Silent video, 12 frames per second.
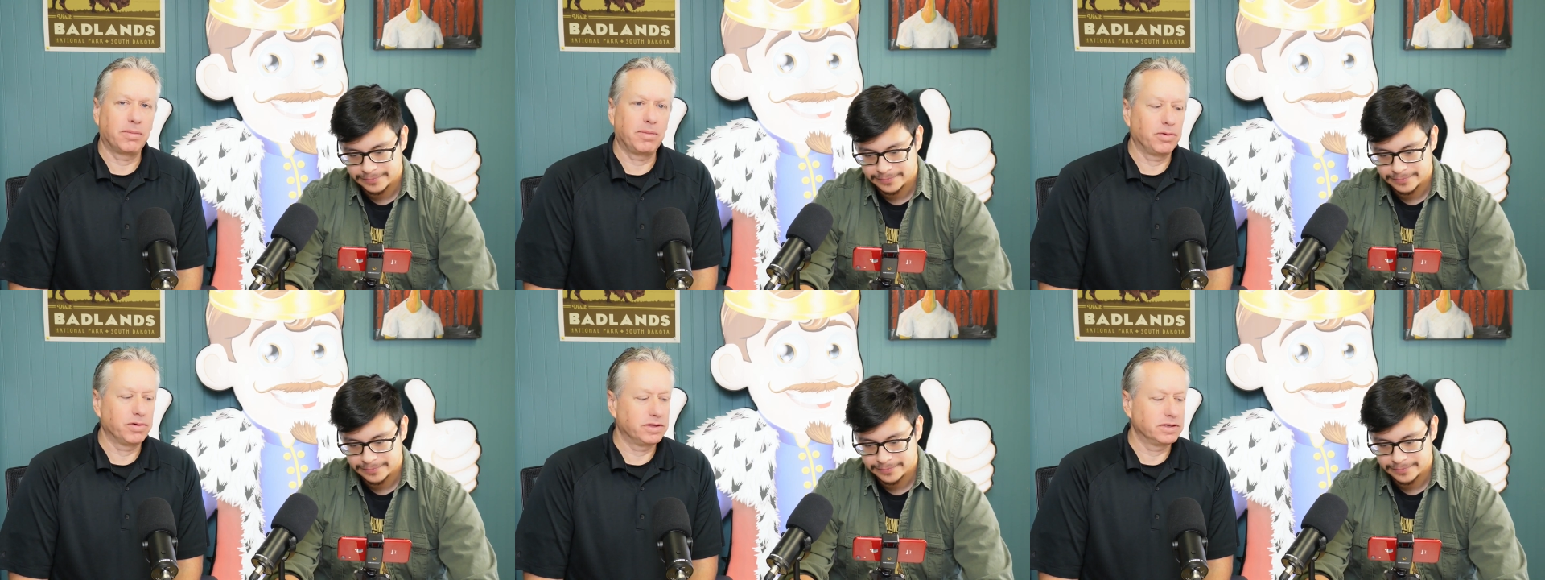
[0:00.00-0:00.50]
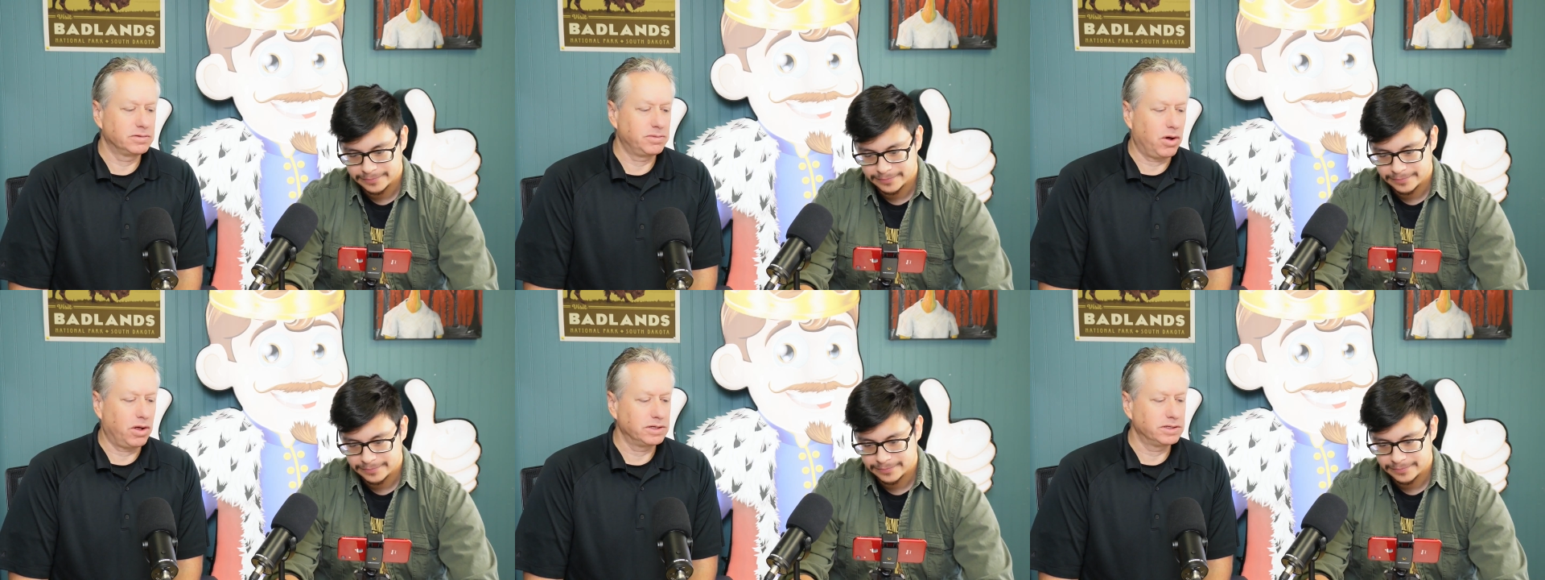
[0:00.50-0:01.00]
Speaker 1: but with the
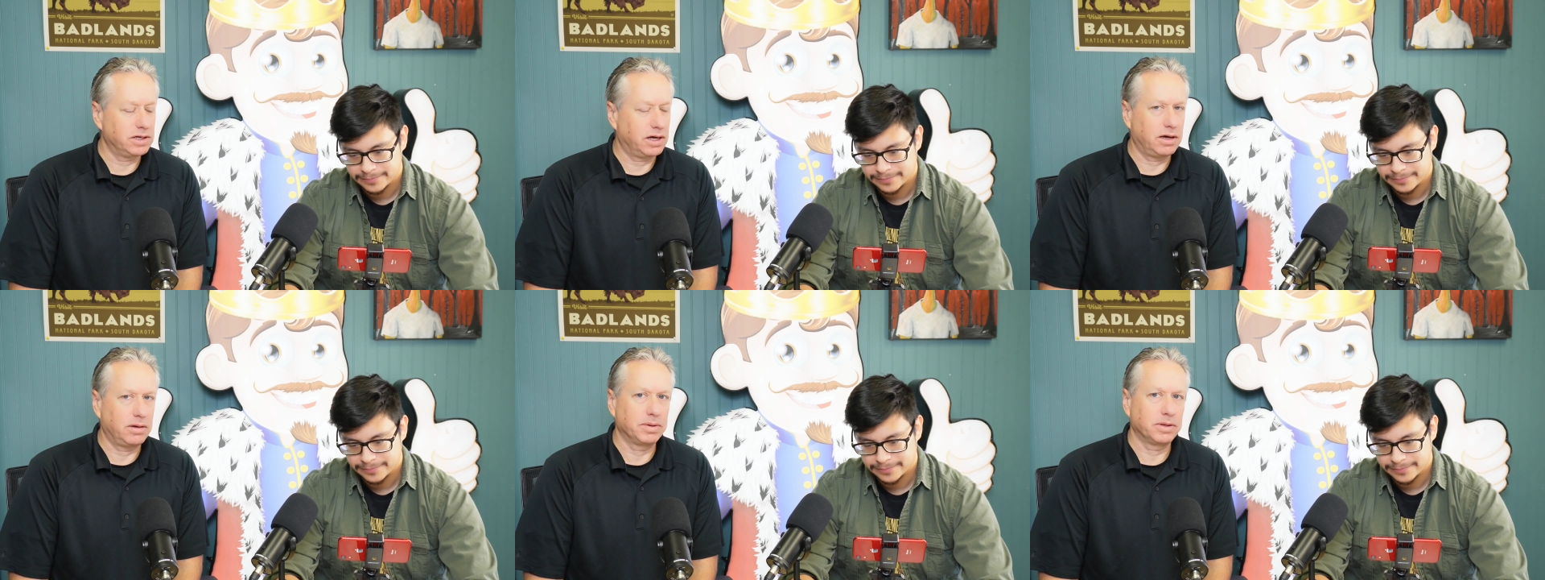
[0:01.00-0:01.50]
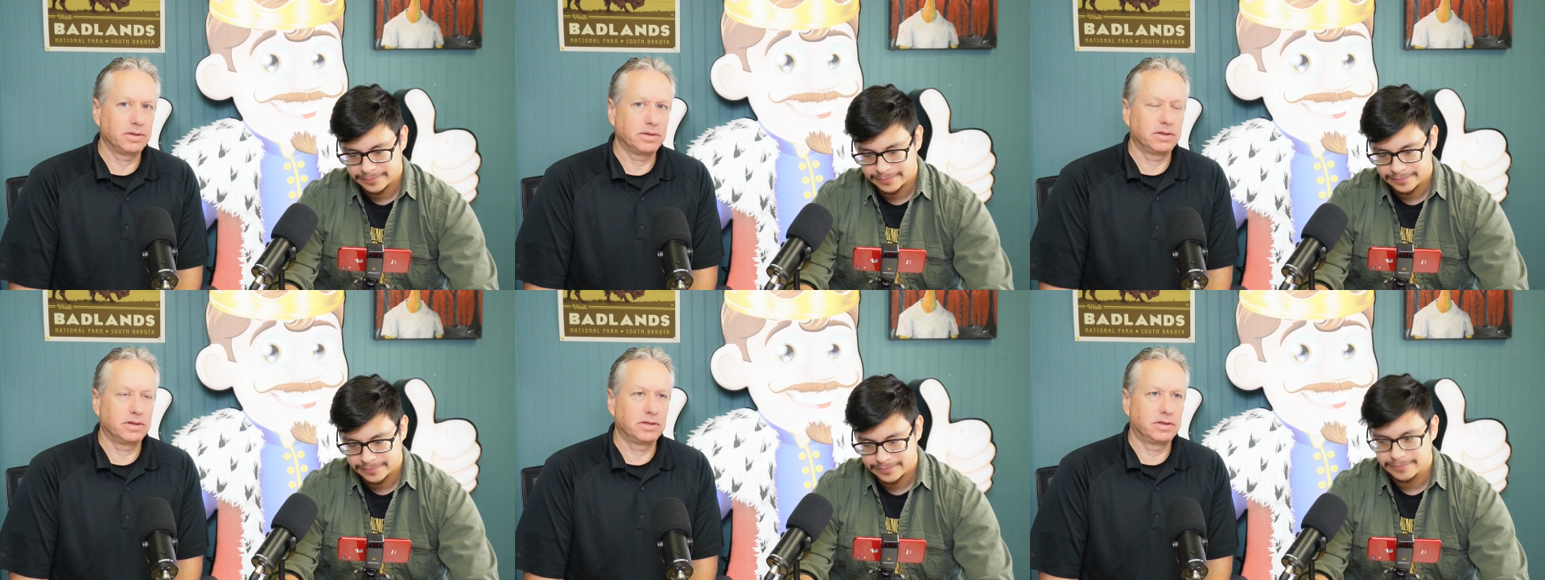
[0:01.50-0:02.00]
smallest hump.
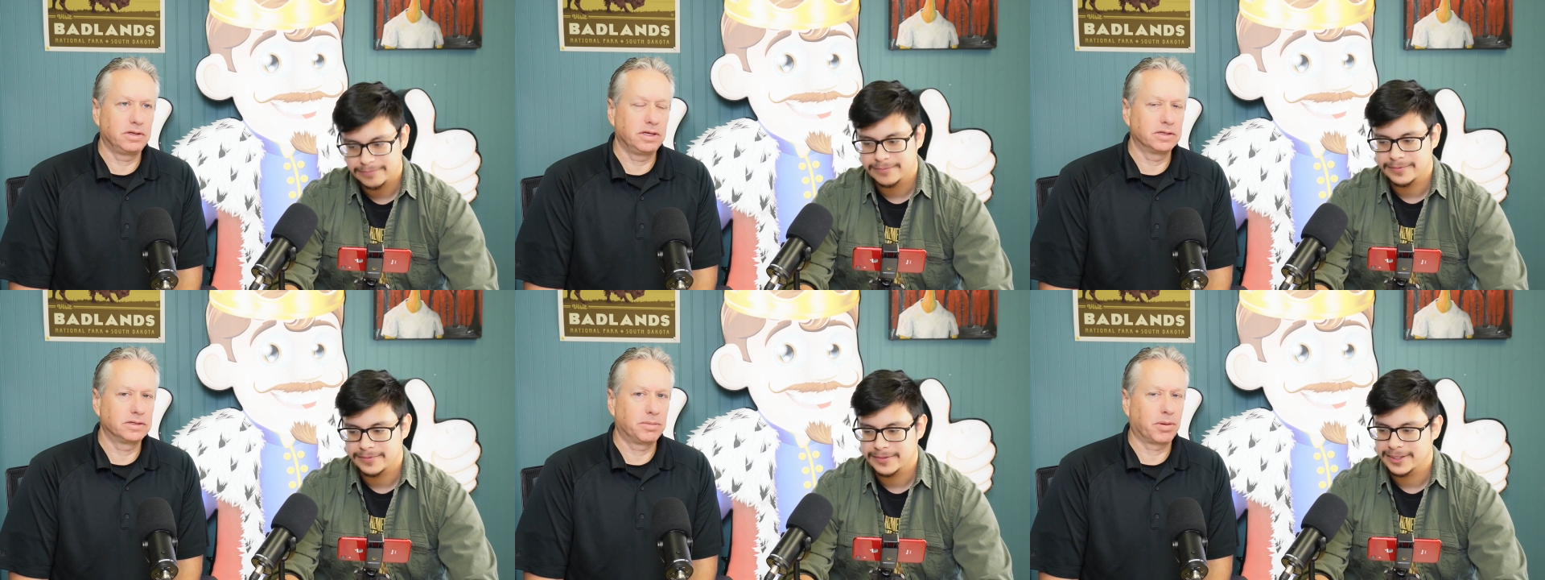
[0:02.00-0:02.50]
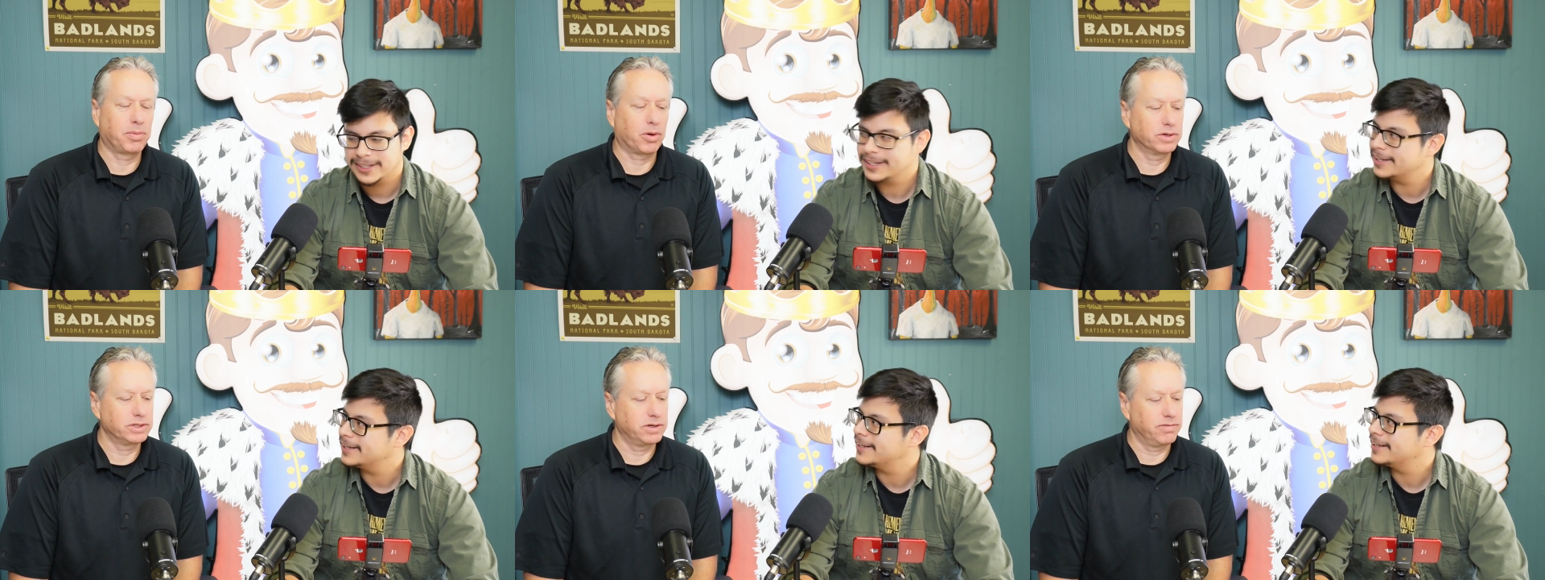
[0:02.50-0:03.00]
Is the
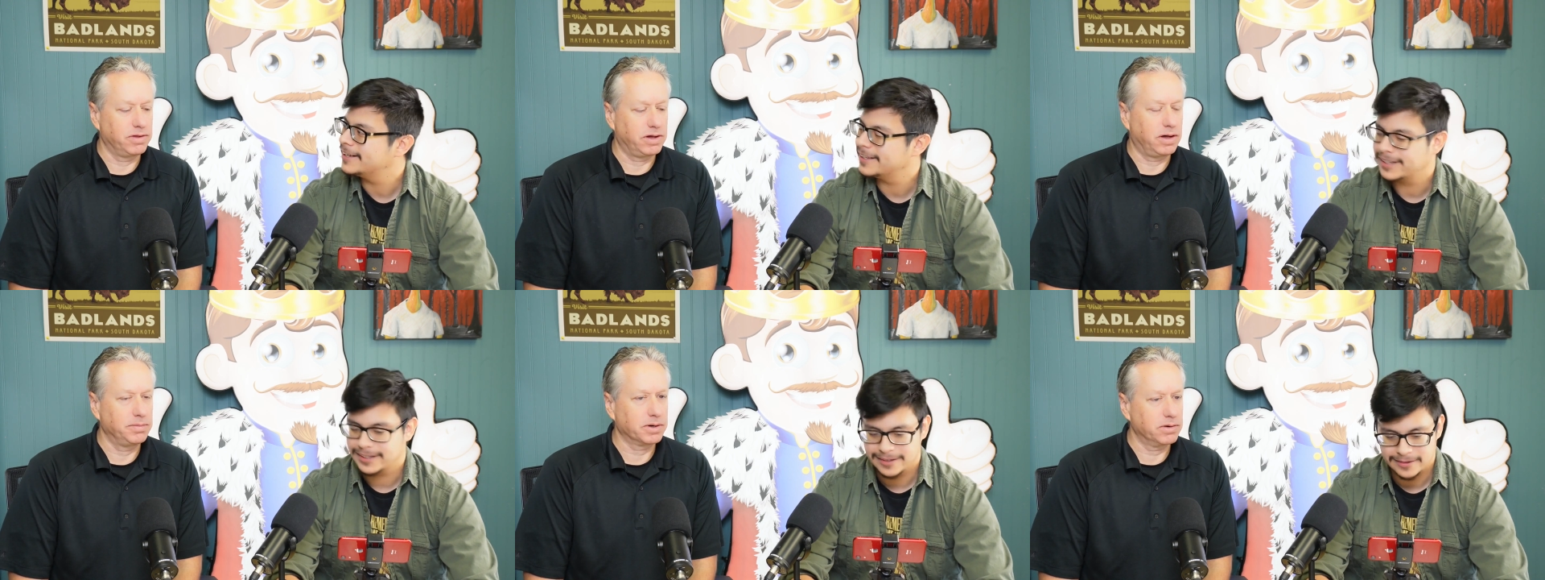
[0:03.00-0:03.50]
proportion of the hump